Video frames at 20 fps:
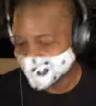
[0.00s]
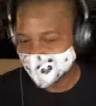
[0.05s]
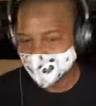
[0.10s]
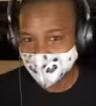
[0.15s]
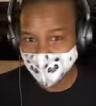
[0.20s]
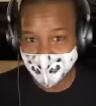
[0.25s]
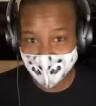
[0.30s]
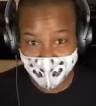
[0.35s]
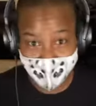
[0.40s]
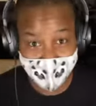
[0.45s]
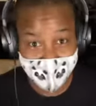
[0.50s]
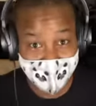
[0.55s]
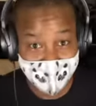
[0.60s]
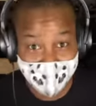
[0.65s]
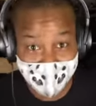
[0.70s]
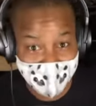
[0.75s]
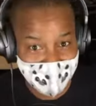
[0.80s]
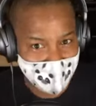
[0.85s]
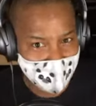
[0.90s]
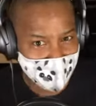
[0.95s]
Or it
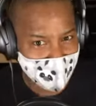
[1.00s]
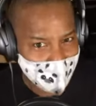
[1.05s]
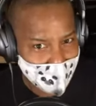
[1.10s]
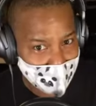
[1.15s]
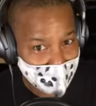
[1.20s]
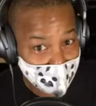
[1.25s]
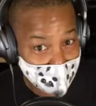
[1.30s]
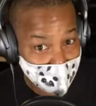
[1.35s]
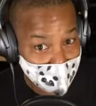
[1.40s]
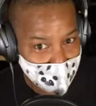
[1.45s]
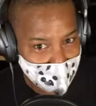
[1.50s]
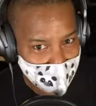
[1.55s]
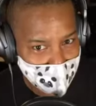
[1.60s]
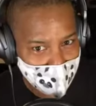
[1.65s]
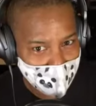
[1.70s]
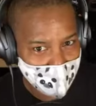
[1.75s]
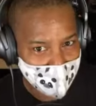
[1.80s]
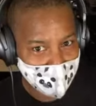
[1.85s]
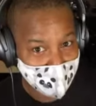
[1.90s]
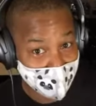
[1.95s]
could be the Wagyu
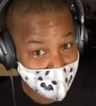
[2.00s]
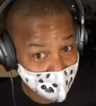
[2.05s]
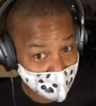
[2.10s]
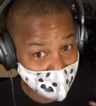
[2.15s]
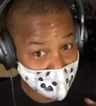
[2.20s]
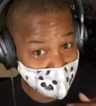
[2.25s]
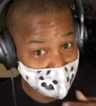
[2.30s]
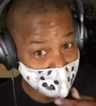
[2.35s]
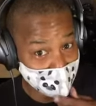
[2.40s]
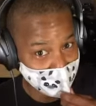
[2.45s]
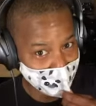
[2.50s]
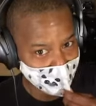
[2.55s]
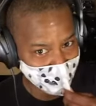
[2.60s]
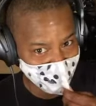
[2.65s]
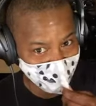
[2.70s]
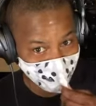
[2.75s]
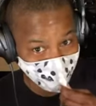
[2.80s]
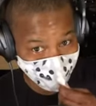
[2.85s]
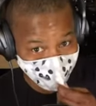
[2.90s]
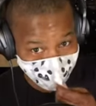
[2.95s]
beef
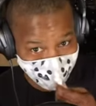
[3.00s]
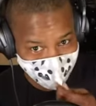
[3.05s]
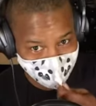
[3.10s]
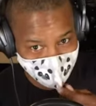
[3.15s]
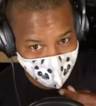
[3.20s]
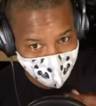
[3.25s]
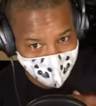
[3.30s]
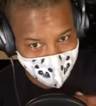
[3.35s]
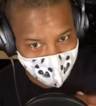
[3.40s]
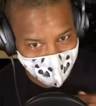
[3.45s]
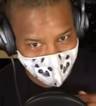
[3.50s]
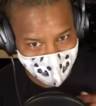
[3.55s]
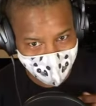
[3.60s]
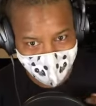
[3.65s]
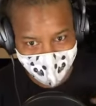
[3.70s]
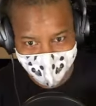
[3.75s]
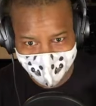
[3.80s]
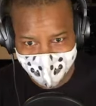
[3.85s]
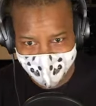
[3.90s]
that he's eating in Japan.